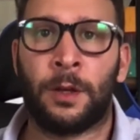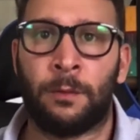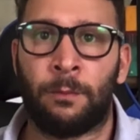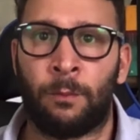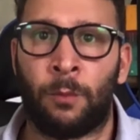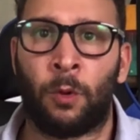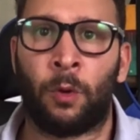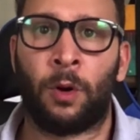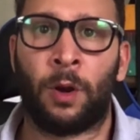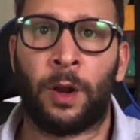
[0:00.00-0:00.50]

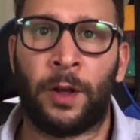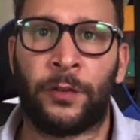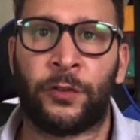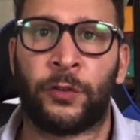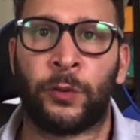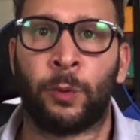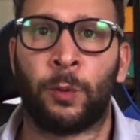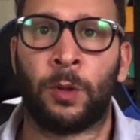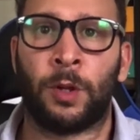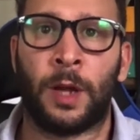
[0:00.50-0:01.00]
More or less,
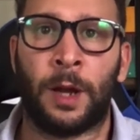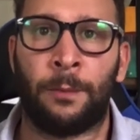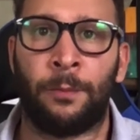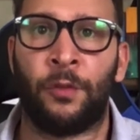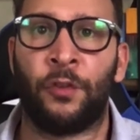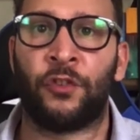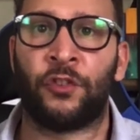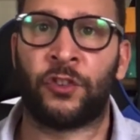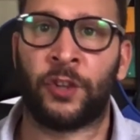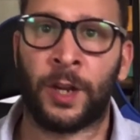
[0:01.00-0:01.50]
you will have
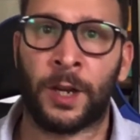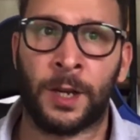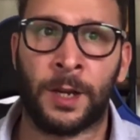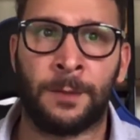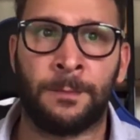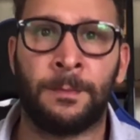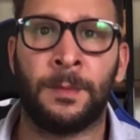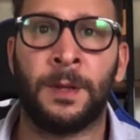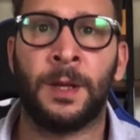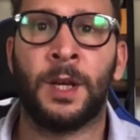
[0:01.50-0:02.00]
the
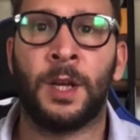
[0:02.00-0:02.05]
same.